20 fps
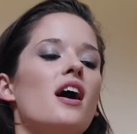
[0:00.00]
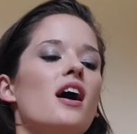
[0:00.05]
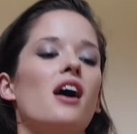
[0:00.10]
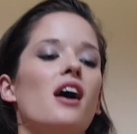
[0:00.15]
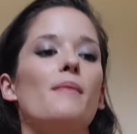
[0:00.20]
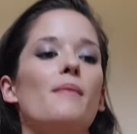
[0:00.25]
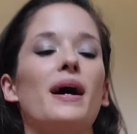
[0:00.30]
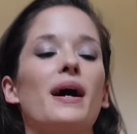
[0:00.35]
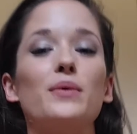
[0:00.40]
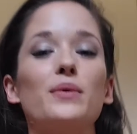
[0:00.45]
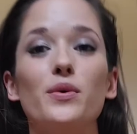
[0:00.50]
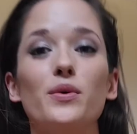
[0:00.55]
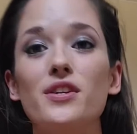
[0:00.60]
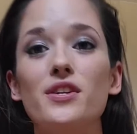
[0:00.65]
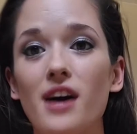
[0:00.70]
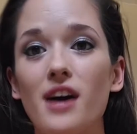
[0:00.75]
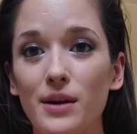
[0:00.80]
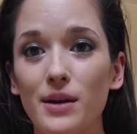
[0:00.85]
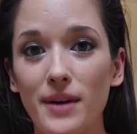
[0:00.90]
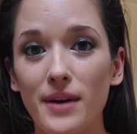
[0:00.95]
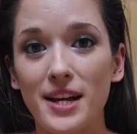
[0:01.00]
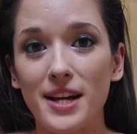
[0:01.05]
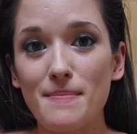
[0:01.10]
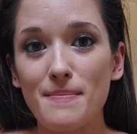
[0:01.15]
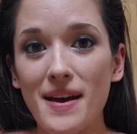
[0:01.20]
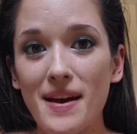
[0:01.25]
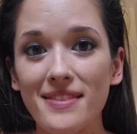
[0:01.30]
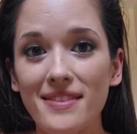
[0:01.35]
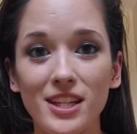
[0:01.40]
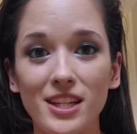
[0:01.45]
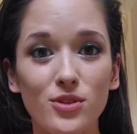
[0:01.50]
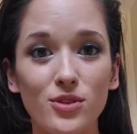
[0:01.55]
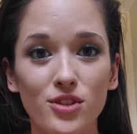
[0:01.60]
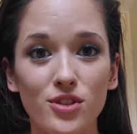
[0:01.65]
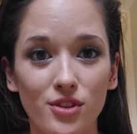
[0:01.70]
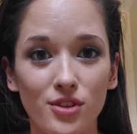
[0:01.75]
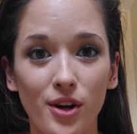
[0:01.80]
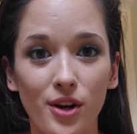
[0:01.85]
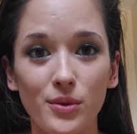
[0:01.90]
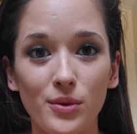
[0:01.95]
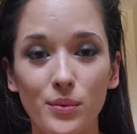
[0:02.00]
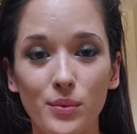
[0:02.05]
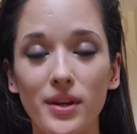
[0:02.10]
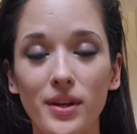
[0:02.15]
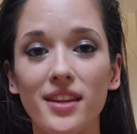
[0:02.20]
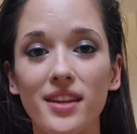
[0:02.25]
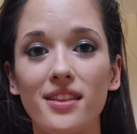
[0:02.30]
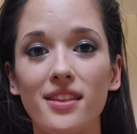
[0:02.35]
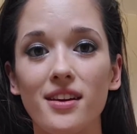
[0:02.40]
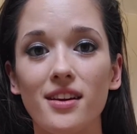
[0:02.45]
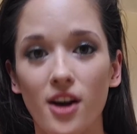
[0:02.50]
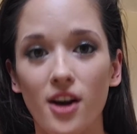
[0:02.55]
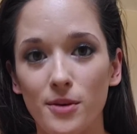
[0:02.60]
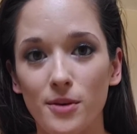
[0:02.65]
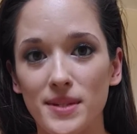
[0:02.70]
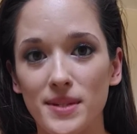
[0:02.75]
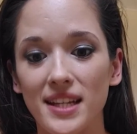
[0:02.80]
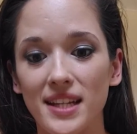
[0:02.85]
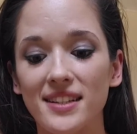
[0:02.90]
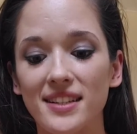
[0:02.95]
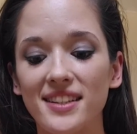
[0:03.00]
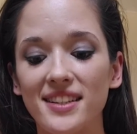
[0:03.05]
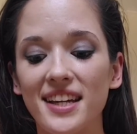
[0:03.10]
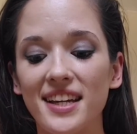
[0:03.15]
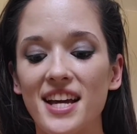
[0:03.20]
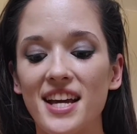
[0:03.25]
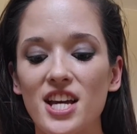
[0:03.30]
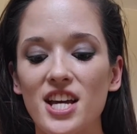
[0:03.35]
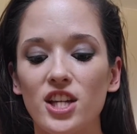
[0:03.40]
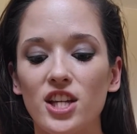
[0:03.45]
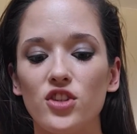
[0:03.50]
I would not recommend that you start with carb cycling.